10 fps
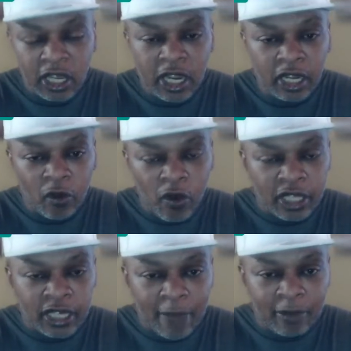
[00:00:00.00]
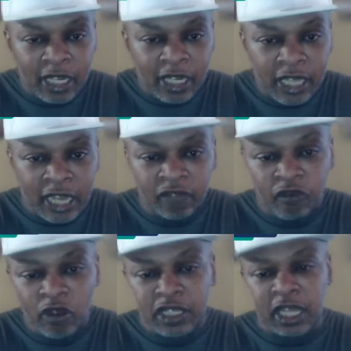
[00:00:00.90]
And the reason I believe that is
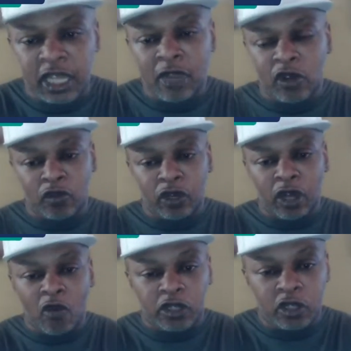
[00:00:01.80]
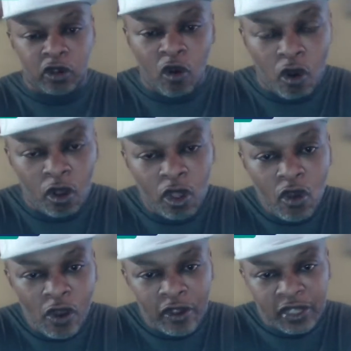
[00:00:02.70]
we seen what went on with Shakur.
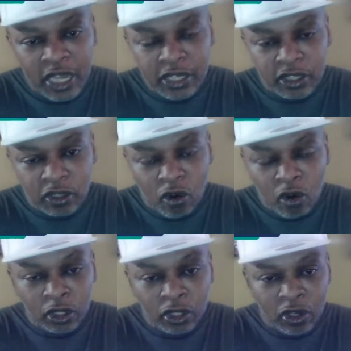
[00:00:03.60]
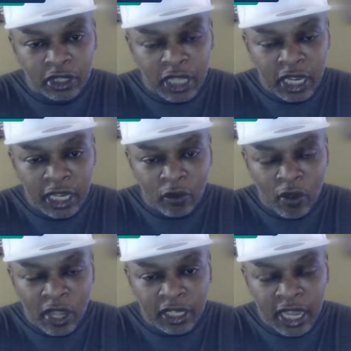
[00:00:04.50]
We seen Shakur, you know what I'm saying, the
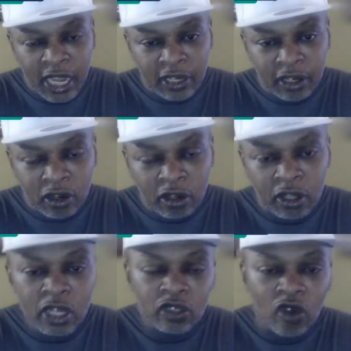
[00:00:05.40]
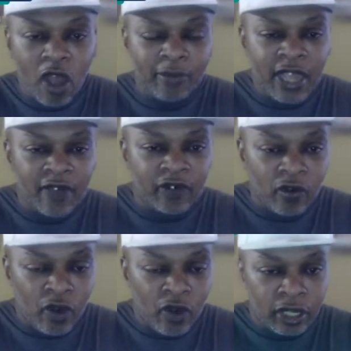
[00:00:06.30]
way his hands look. So I'm definitely
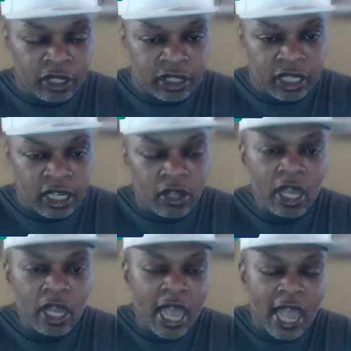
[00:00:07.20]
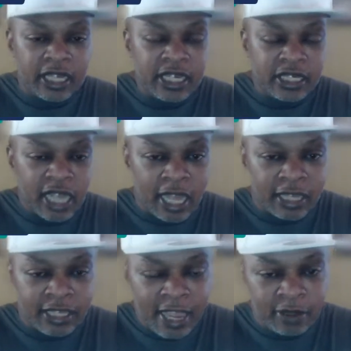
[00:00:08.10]
ready to see how
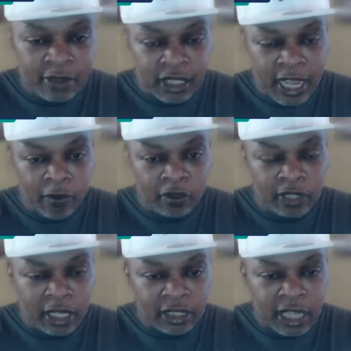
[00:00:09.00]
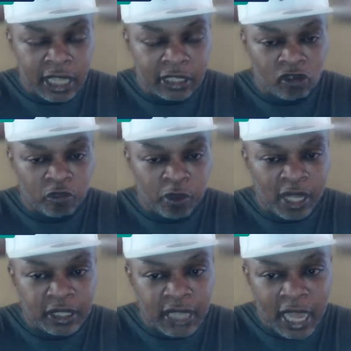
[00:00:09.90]
Keyshawn Davis and Edwin De Los Santos
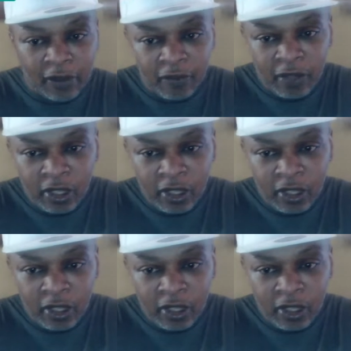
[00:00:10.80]
plays out.